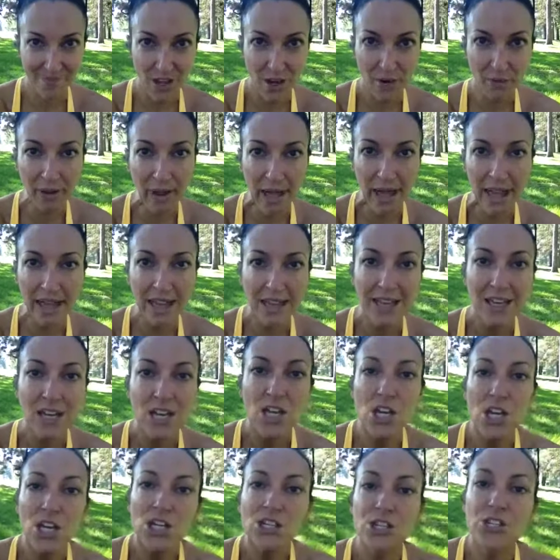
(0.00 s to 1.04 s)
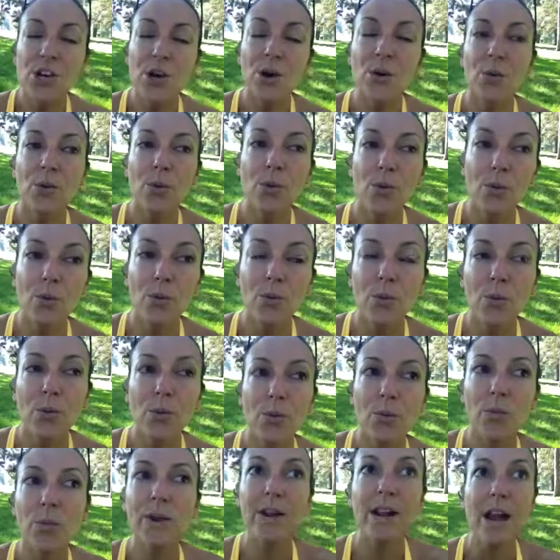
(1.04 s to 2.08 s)
Okay? So
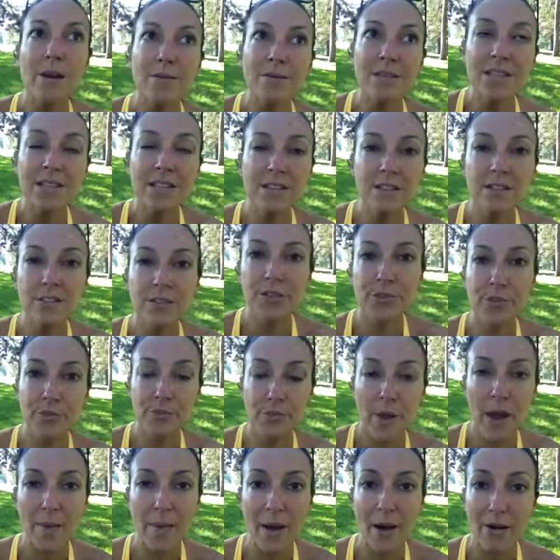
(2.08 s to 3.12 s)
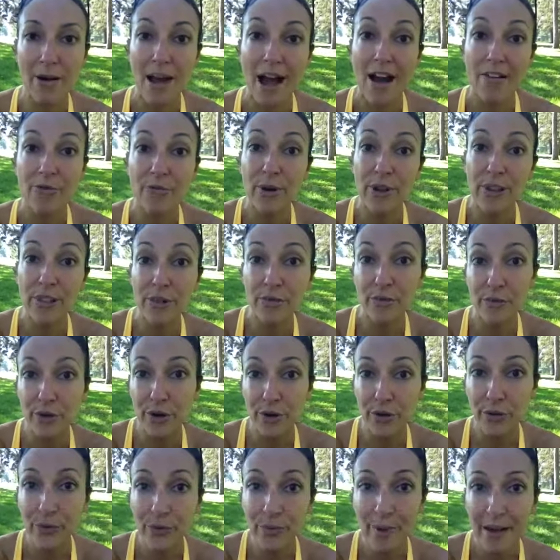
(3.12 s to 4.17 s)
when I was about halfway
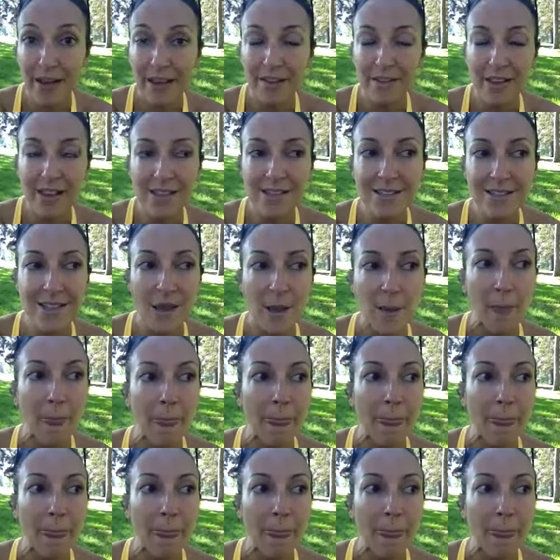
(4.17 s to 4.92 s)
through my cleanse,